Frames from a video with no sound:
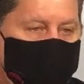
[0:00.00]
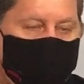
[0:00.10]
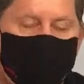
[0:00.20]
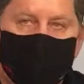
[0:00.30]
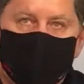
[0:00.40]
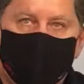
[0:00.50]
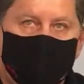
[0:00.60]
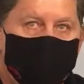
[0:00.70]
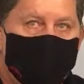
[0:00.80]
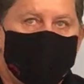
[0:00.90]
Defense
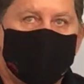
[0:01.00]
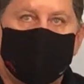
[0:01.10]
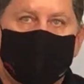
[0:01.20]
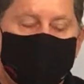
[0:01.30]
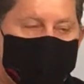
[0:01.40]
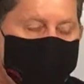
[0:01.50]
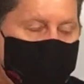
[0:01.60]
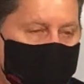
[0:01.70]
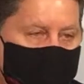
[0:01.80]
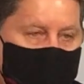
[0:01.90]
first,
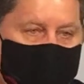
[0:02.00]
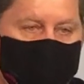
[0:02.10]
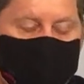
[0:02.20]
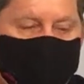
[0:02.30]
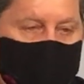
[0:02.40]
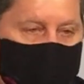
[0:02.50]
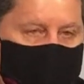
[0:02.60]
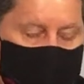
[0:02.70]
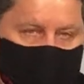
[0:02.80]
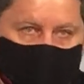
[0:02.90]
fundamentals,
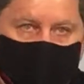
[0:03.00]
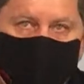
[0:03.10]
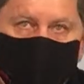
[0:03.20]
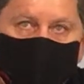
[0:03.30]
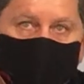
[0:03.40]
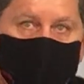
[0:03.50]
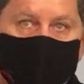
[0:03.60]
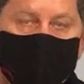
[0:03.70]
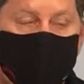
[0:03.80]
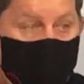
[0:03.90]
build a foundation,
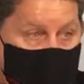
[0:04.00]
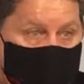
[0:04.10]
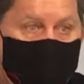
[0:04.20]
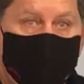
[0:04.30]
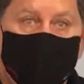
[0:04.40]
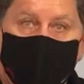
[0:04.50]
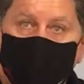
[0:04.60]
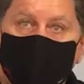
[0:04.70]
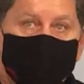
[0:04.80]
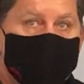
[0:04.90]
ball
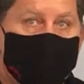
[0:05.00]
movement.